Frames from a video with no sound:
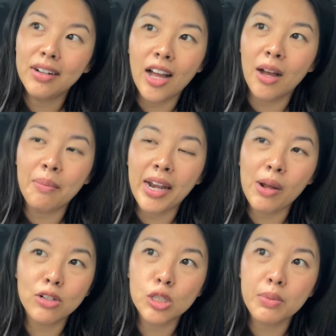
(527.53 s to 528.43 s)
And I
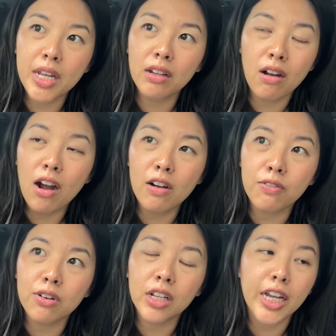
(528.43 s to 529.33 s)
would just be in the car
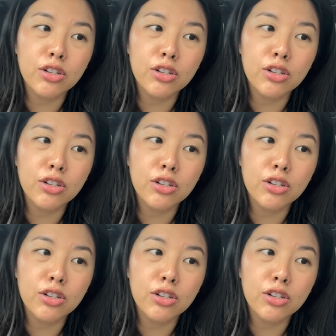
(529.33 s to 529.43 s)
for like